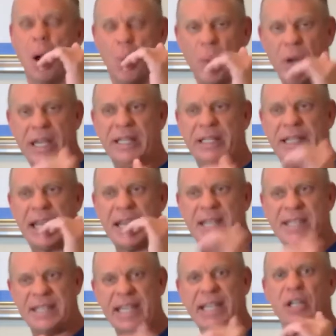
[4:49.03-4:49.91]
we
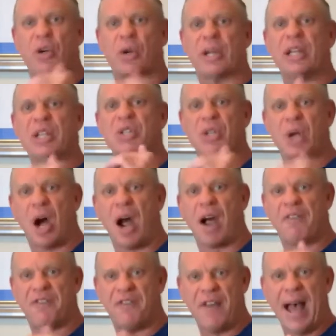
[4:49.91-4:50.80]
can decrease
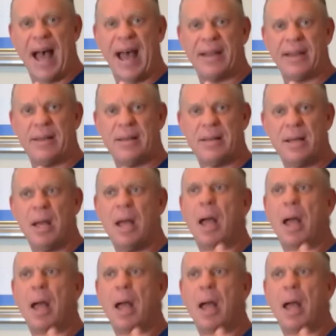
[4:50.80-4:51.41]
our fat